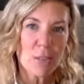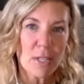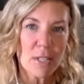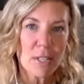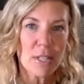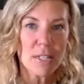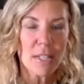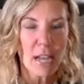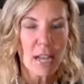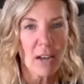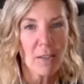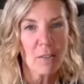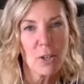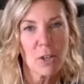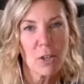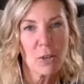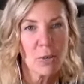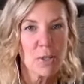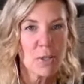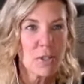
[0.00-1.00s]
I need to have a
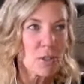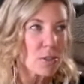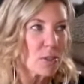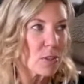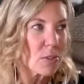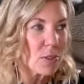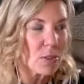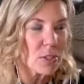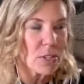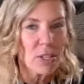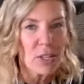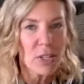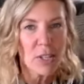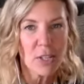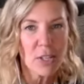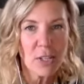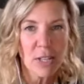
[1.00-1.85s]
crystal over here.